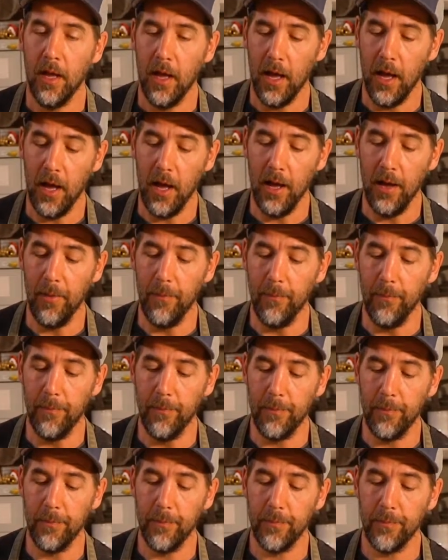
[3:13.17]

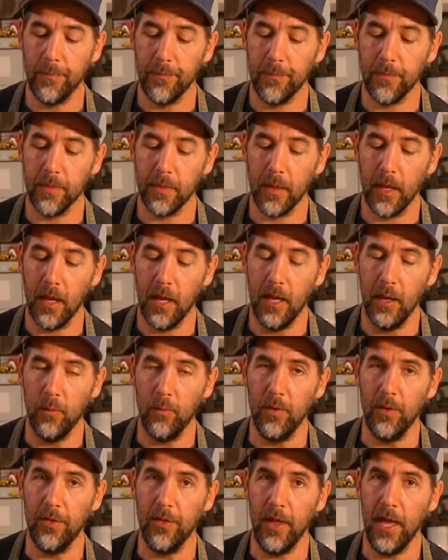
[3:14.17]
And
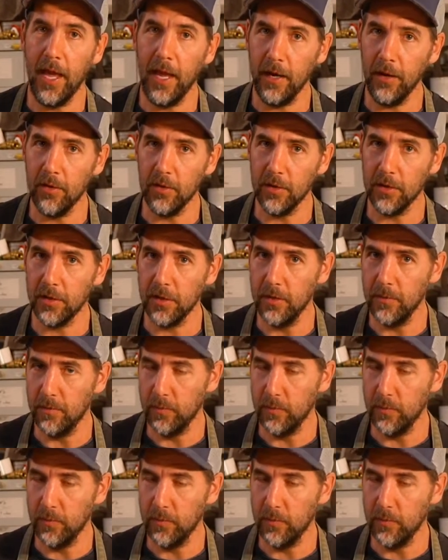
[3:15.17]
with handles,